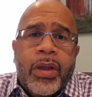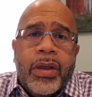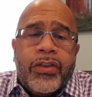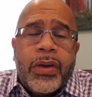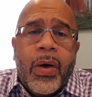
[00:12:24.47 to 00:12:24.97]

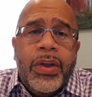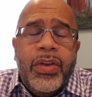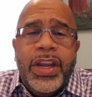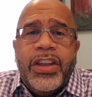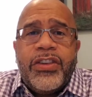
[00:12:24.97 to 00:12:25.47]
So you
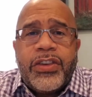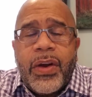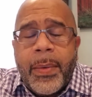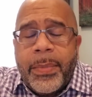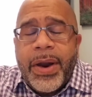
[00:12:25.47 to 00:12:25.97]
need to
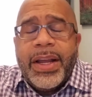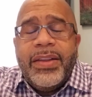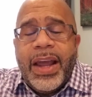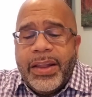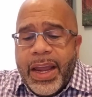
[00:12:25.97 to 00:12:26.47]
start breaking
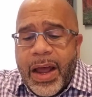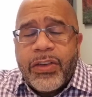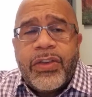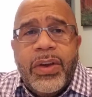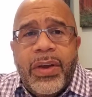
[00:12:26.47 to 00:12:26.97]
that down.
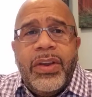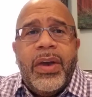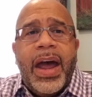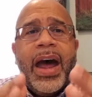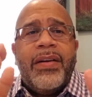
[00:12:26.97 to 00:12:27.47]
So you
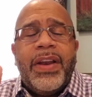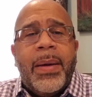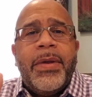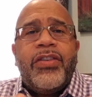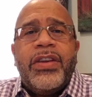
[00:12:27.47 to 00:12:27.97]
have, and I
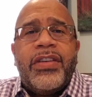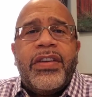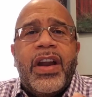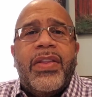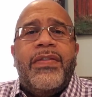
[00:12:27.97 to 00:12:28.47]
mentioned this
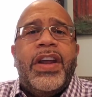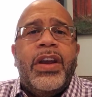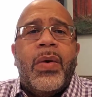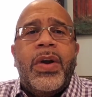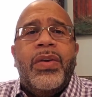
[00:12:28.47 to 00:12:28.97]
in another
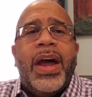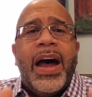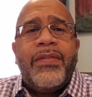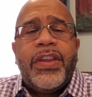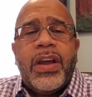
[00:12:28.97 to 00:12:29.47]
video, where you
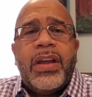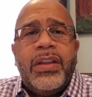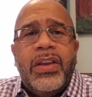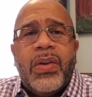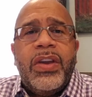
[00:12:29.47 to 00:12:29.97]
have the
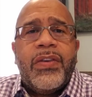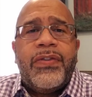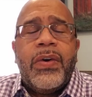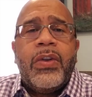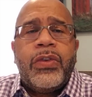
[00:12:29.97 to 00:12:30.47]
your
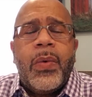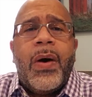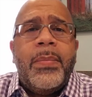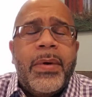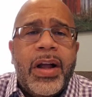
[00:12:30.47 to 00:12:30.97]
full
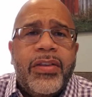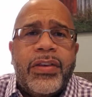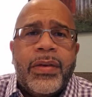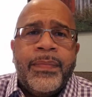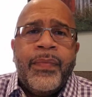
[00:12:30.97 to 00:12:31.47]
12
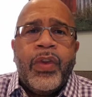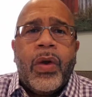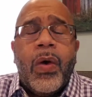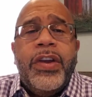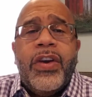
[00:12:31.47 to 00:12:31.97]
months
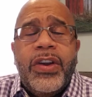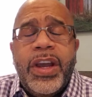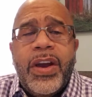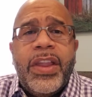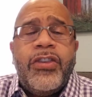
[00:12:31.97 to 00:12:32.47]
or your
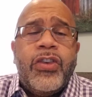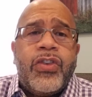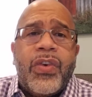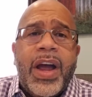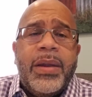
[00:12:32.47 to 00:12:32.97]
year that you're
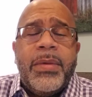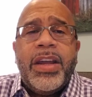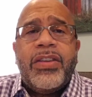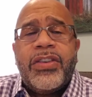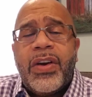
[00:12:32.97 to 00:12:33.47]
trying to
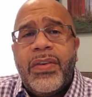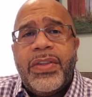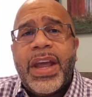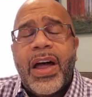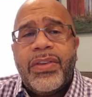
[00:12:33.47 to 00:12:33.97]
make this
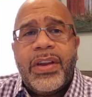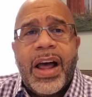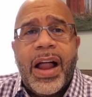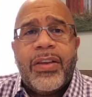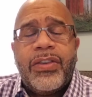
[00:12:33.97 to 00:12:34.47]

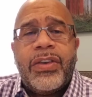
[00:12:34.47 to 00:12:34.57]
$100,000.